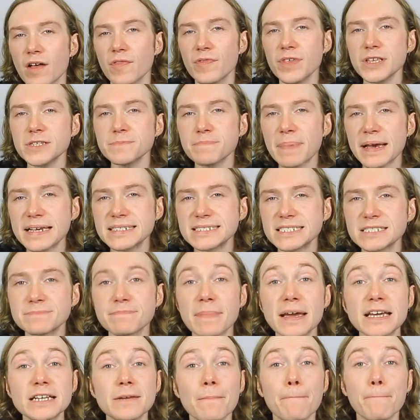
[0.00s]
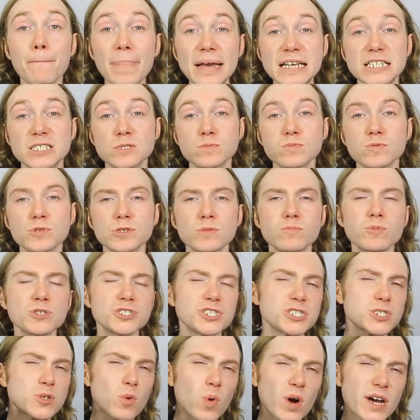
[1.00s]
This bass is made of basswood,
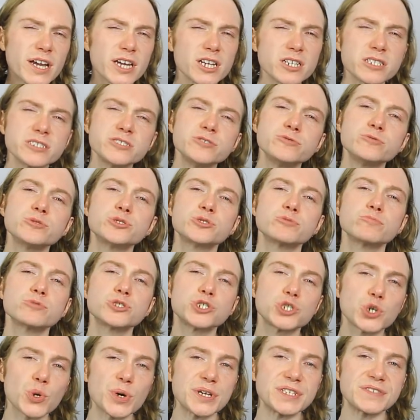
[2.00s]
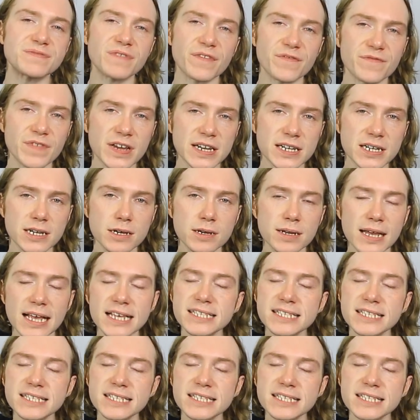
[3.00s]
which is quite an unusual choice for Fender,